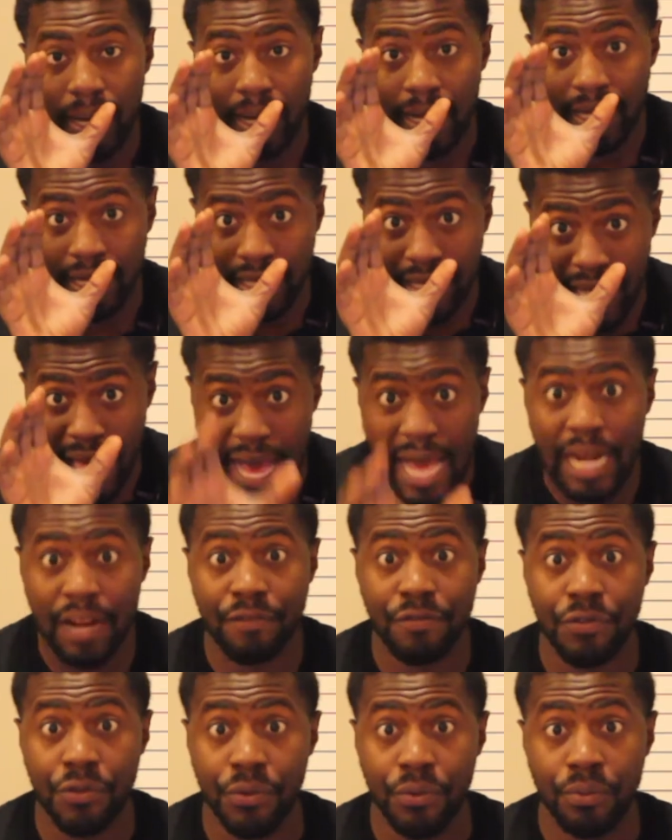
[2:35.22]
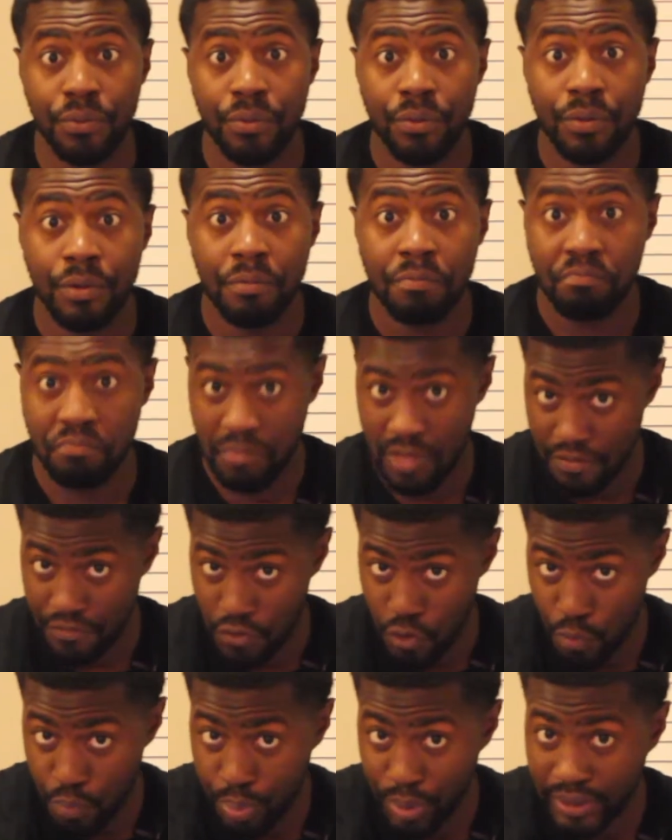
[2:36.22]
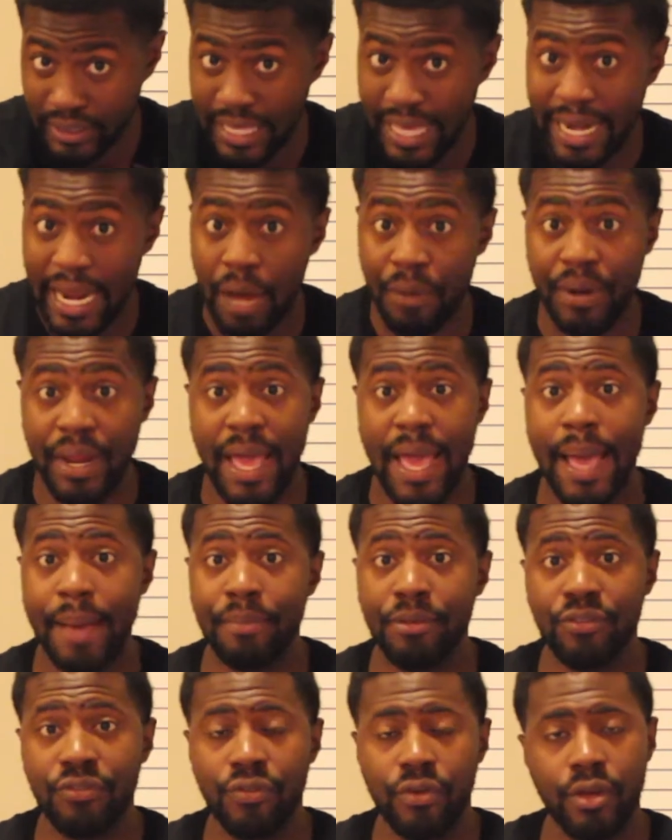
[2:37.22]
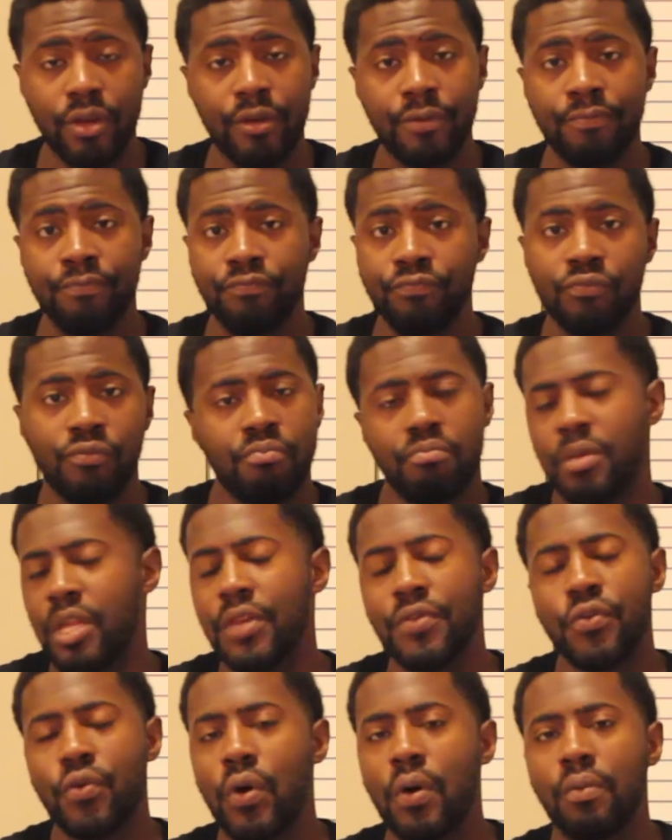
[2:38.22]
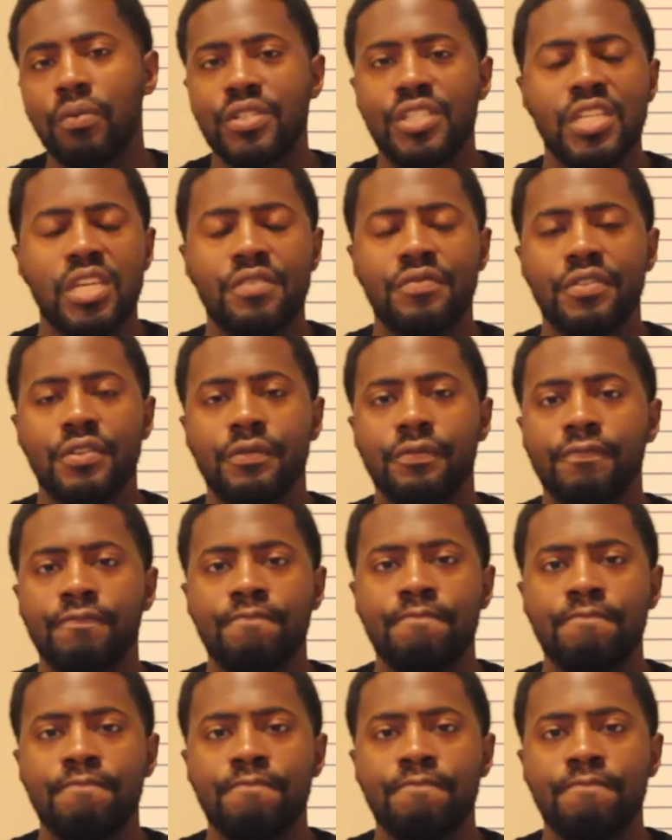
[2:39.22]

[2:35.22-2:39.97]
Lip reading: a lot of you, if you put that out in the atmosphere, many of you won't achieve it.